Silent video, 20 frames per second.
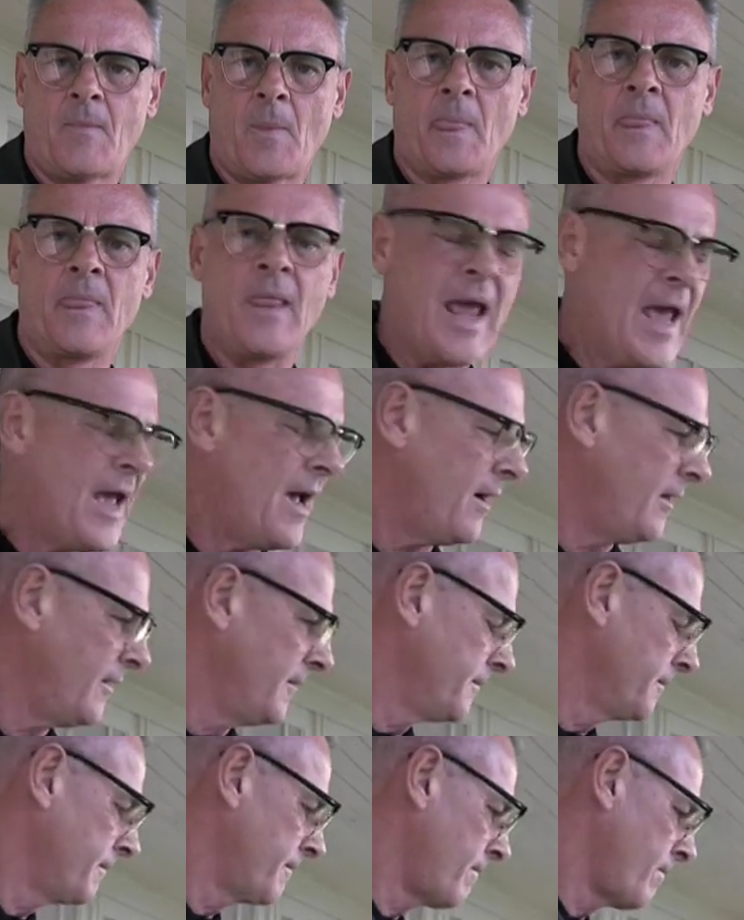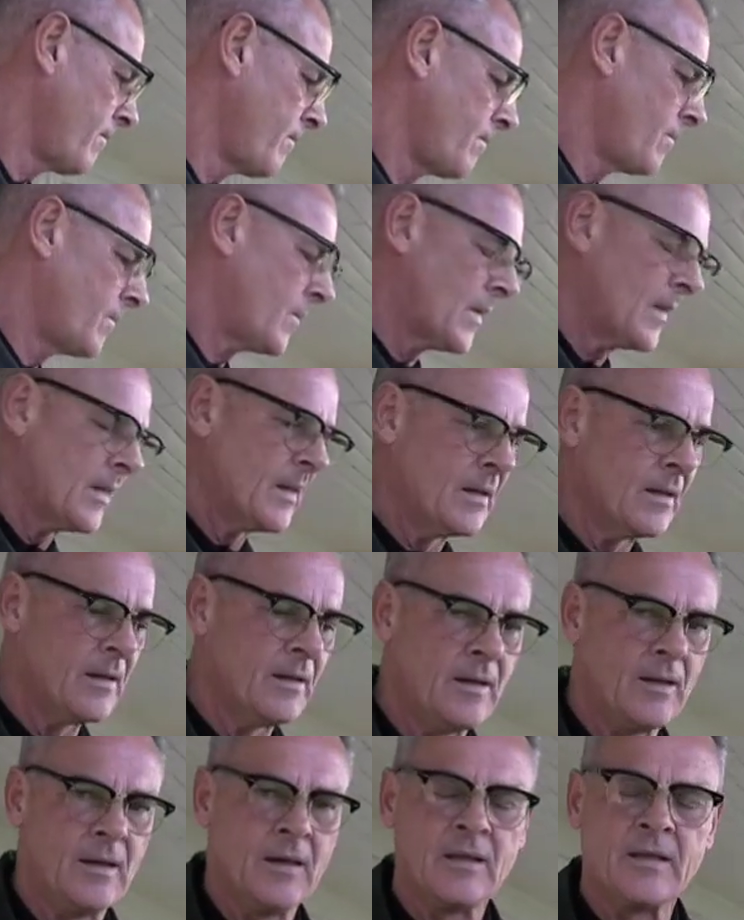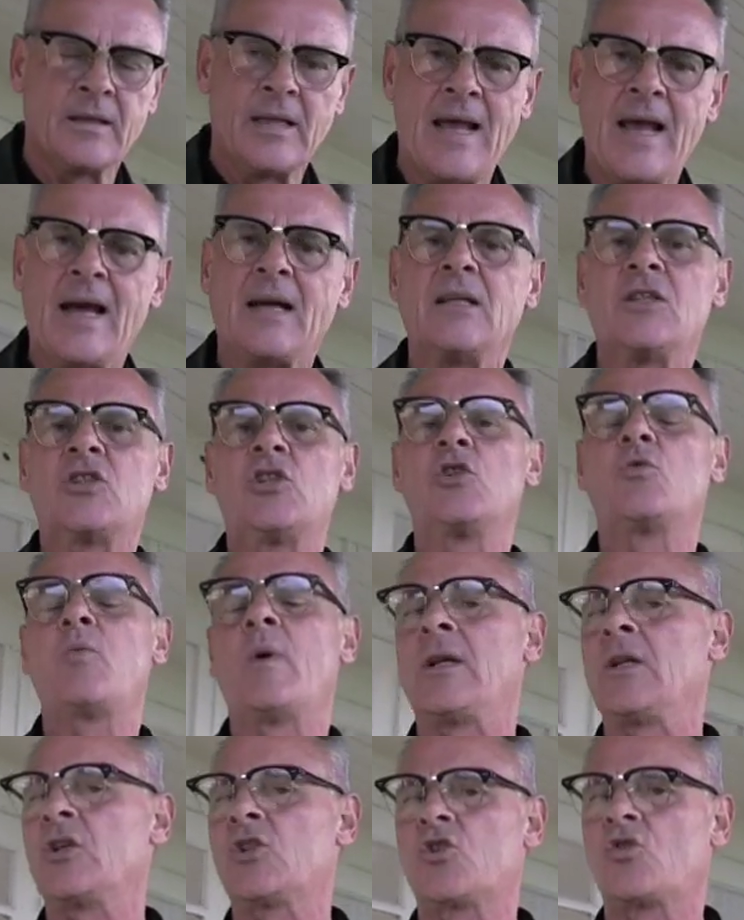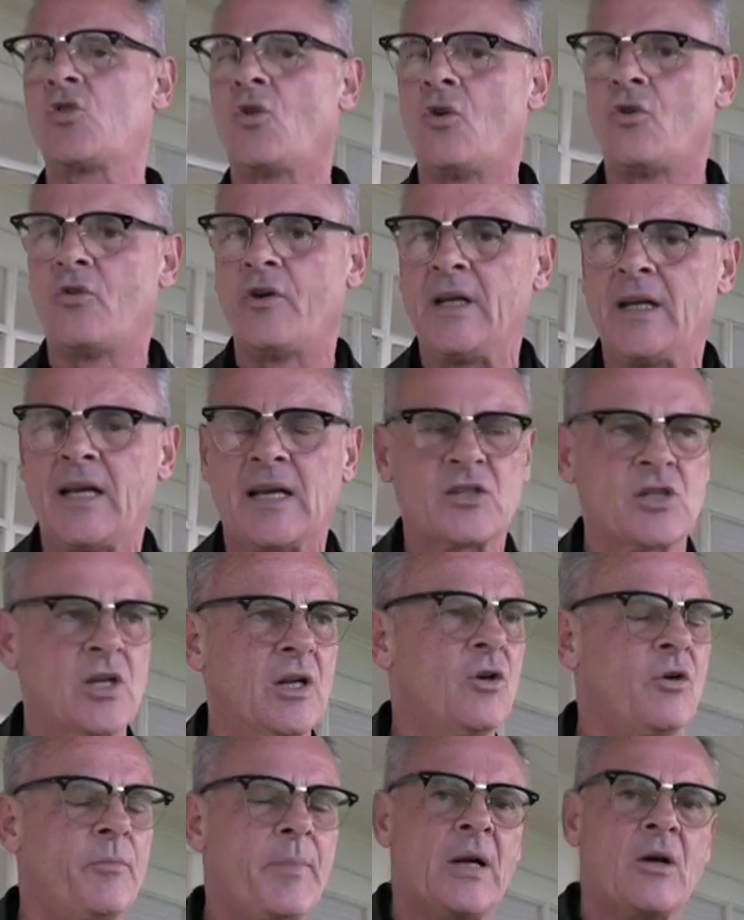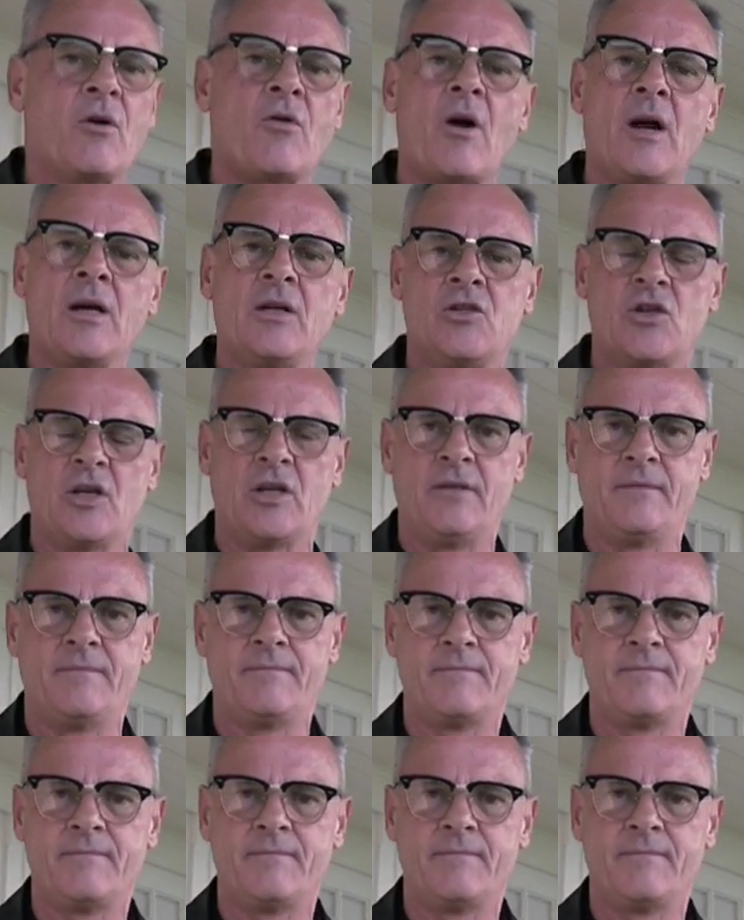Now this is where the story gets a little bit crazy.